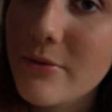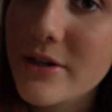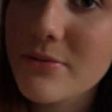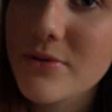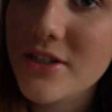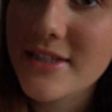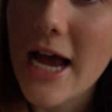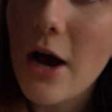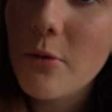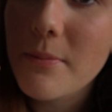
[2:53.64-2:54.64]
which will just
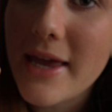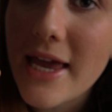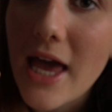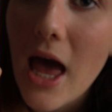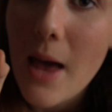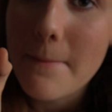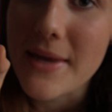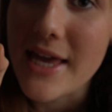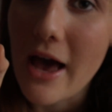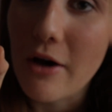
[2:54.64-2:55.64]
help me
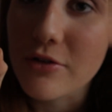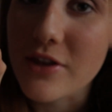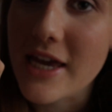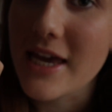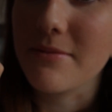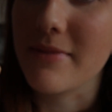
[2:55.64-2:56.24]
be healthy in